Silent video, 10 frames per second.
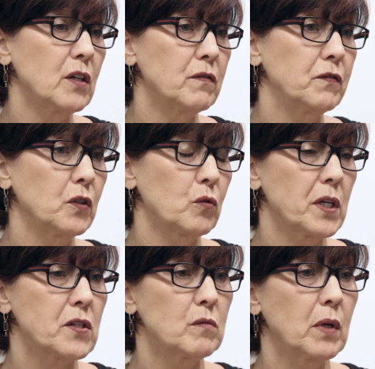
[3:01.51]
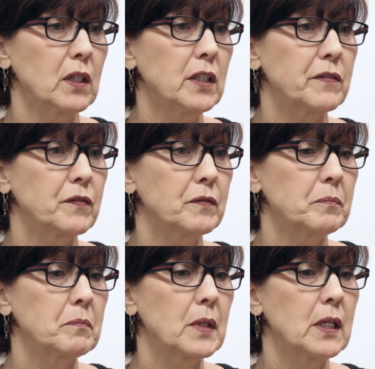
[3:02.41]
love for the rest of my life.
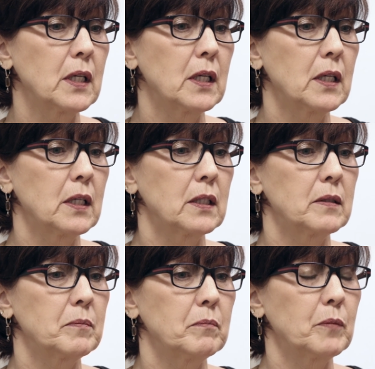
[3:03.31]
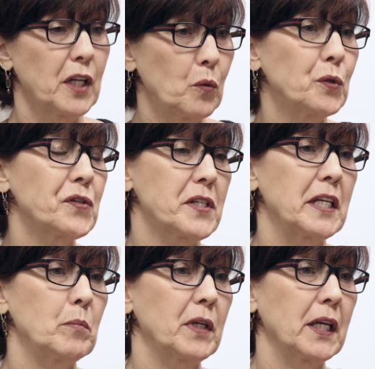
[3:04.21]
But I will see
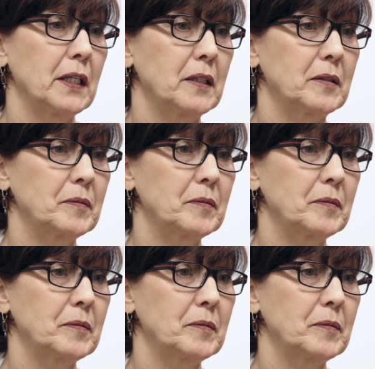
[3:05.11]
him again.